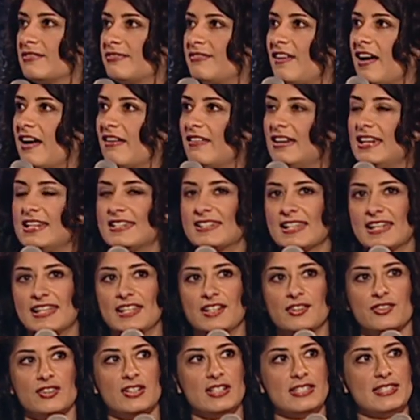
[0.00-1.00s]
are very
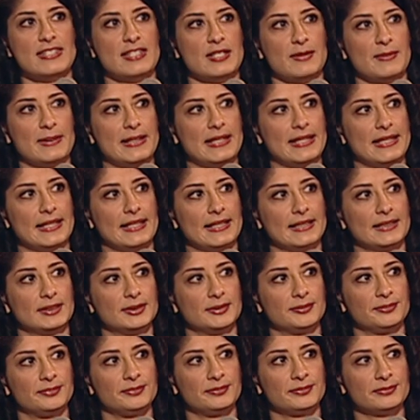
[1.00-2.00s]
dangerous to me.
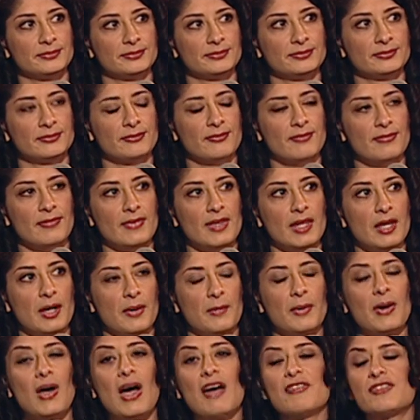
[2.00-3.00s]

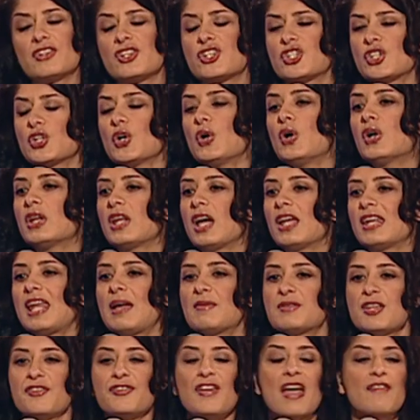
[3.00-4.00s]
We have to shorten our
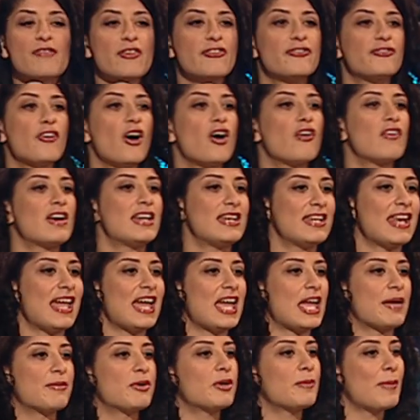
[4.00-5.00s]
names. If you have a foreign
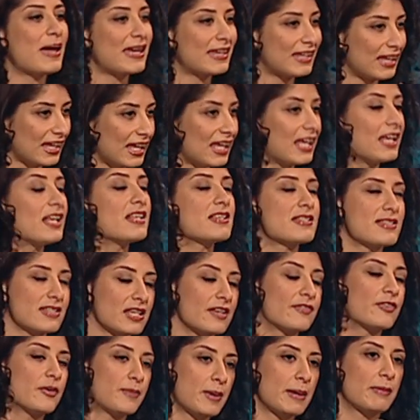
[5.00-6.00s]
name, you make it
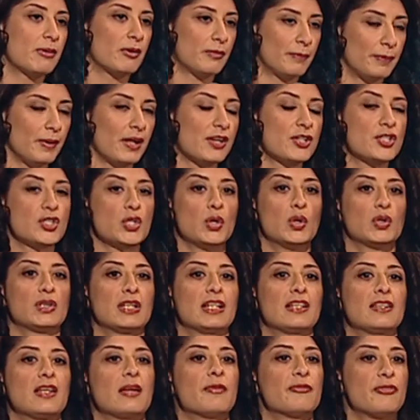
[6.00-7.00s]
easier for people by
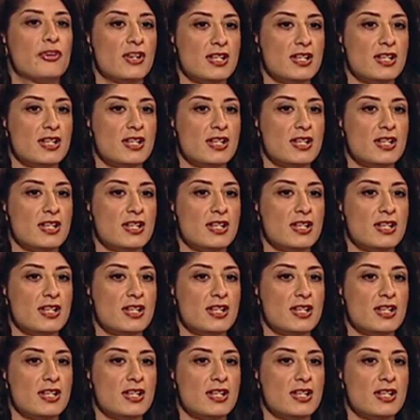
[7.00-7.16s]
shortening them. For